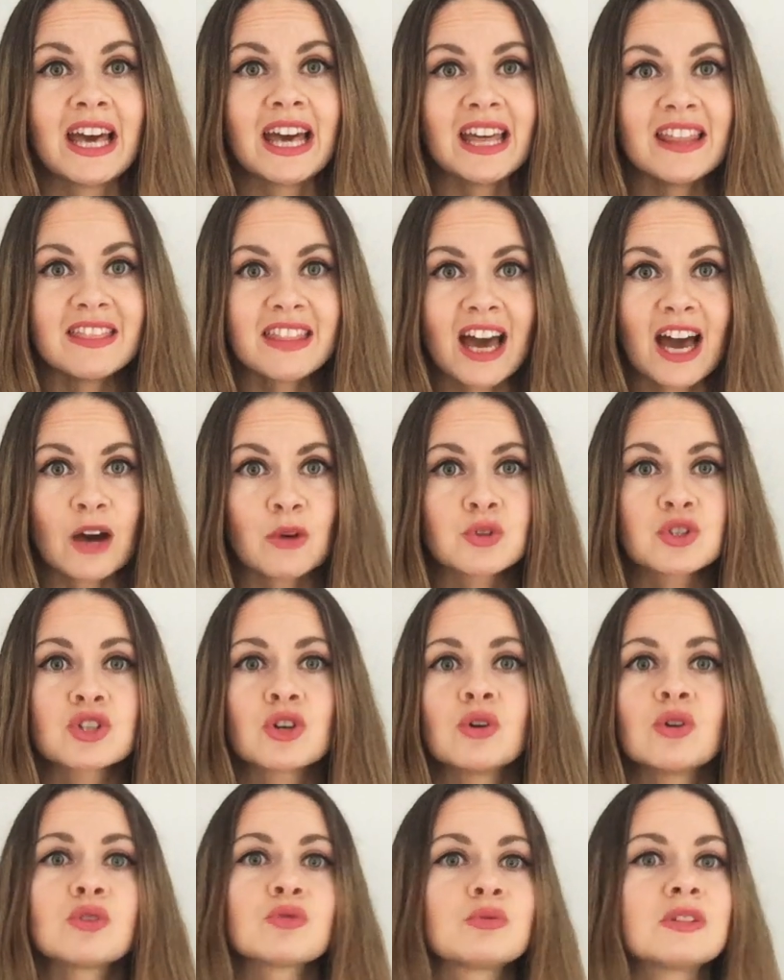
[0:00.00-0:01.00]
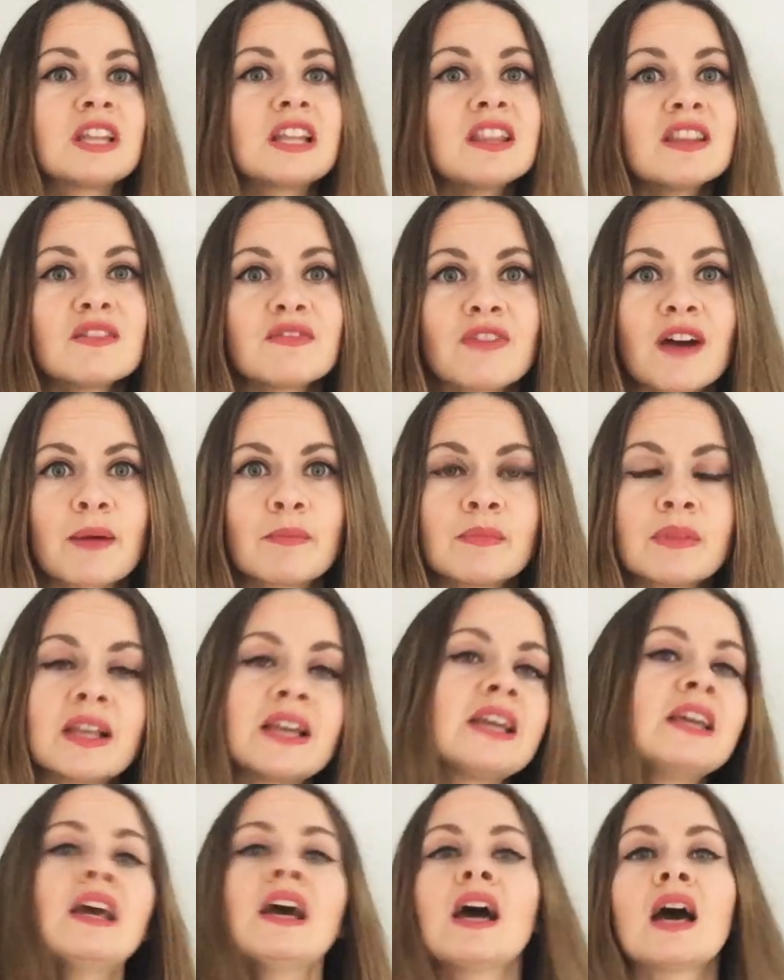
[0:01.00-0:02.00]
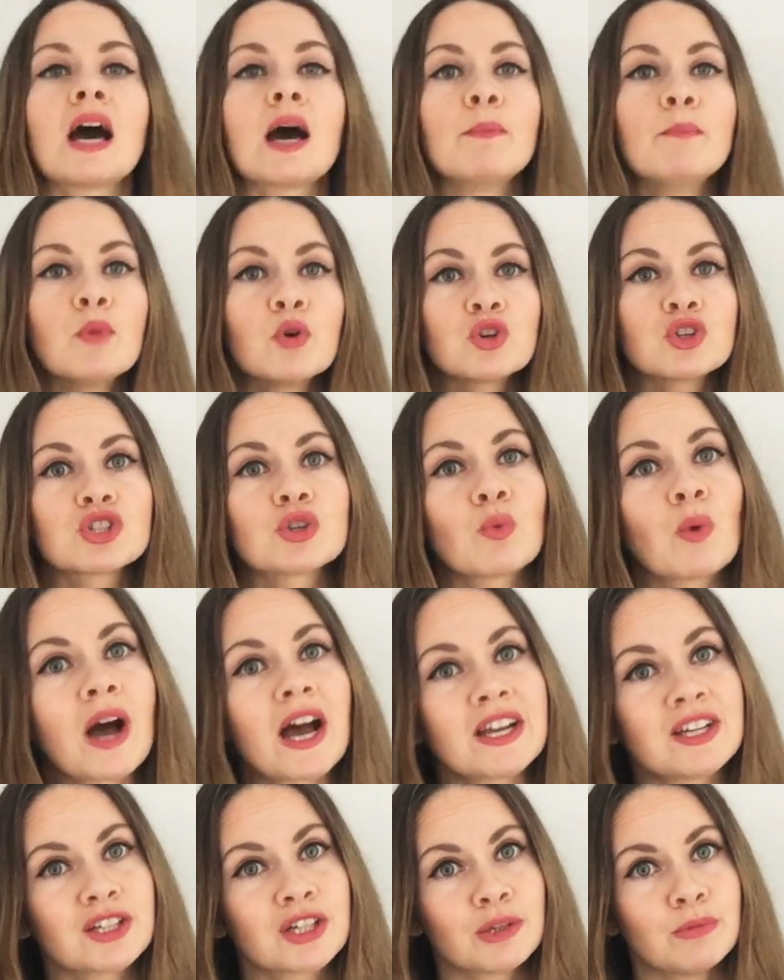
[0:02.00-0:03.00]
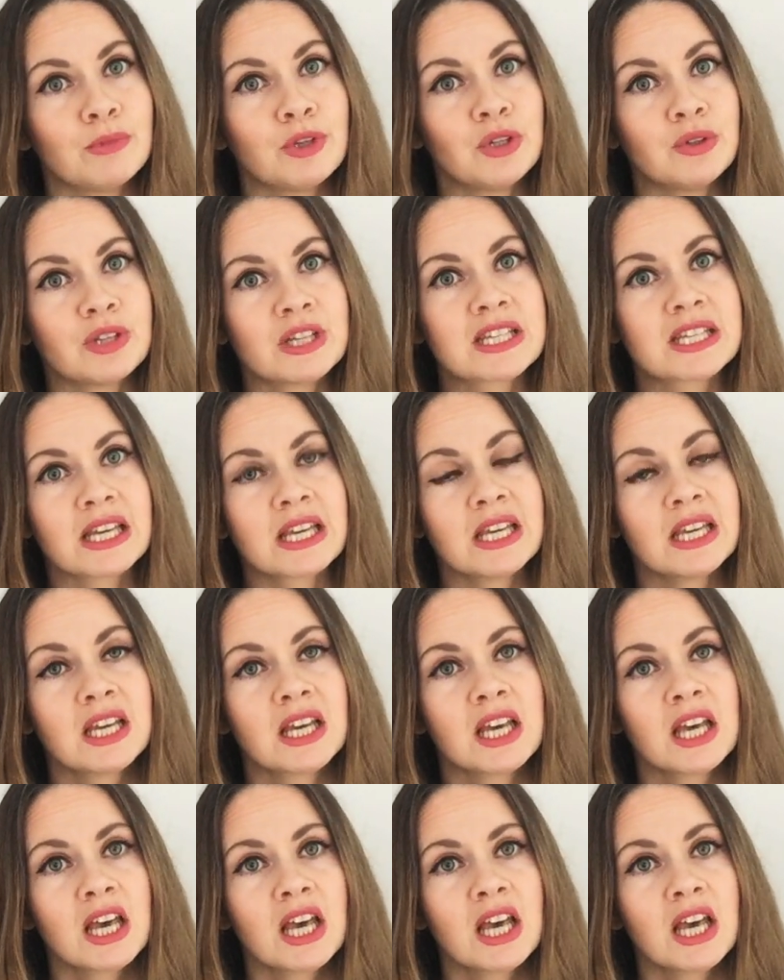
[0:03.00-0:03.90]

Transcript: in the household, within the family, amongst the wider community.